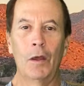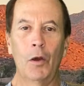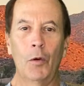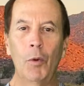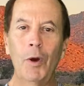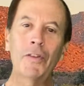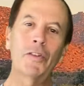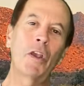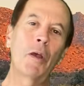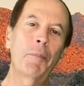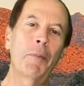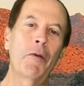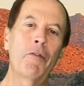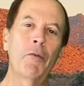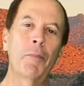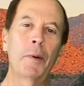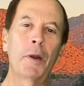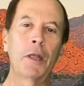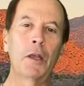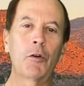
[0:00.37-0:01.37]
What's up
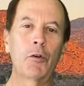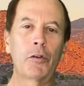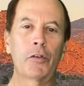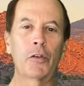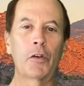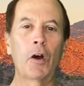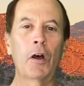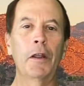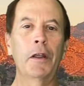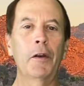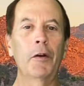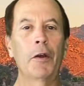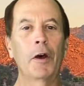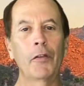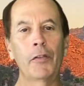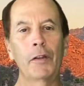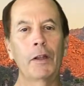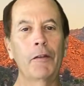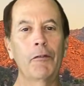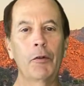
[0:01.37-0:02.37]
everybody, Chris Gault here,
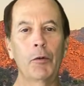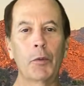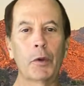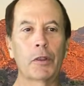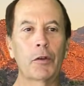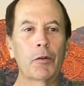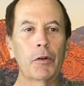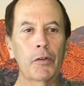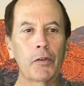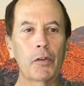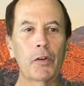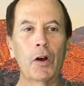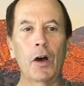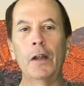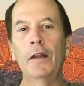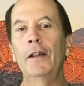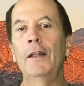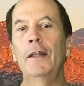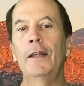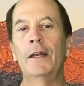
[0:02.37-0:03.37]
Healthy Living with Chris
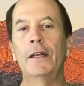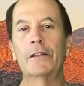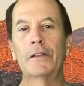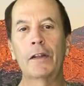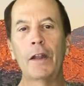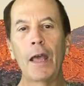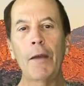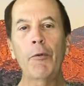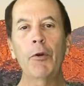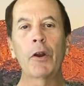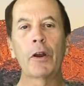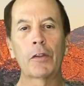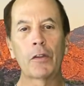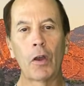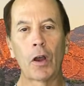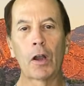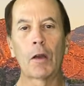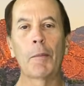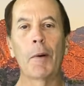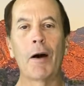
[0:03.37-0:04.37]
Gault, and today we're going to
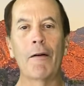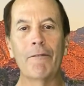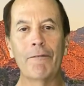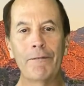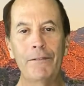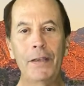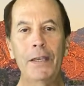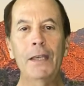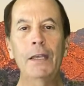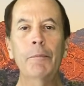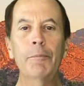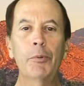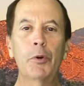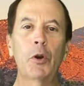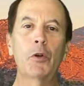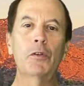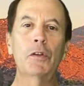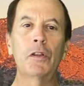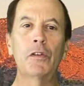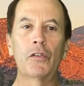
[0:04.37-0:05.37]
talk about vegan
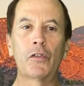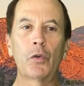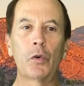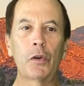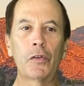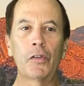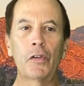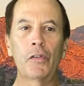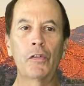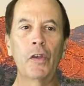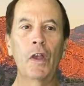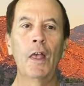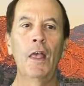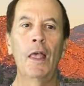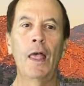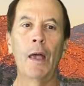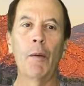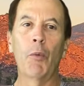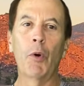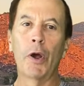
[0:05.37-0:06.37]
protein sources
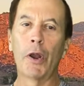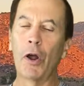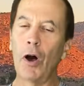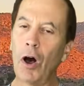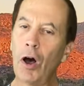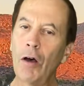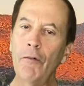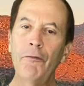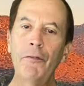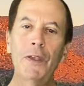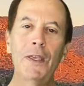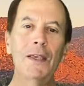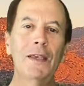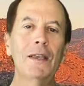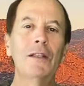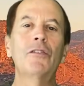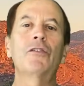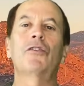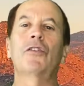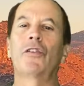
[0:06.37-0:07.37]
and what all
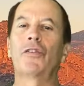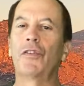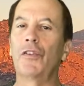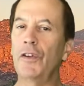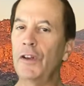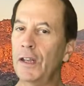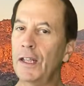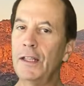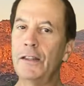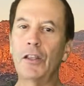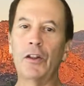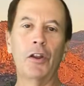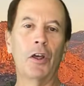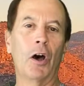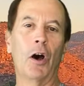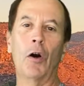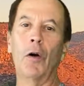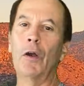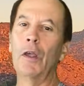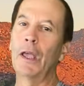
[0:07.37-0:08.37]
vegans just need to
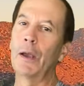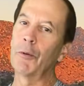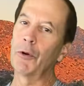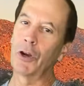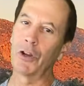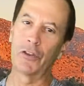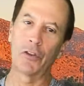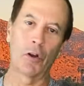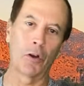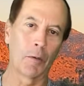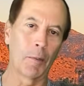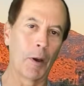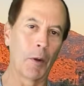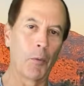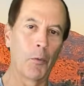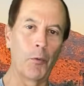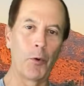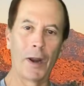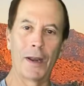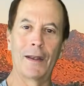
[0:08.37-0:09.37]
know, and we're going to talk
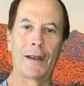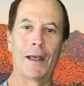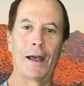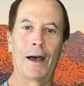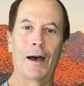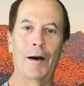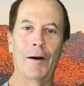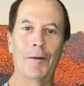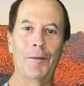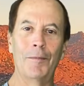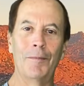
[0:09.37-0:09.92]
about right now.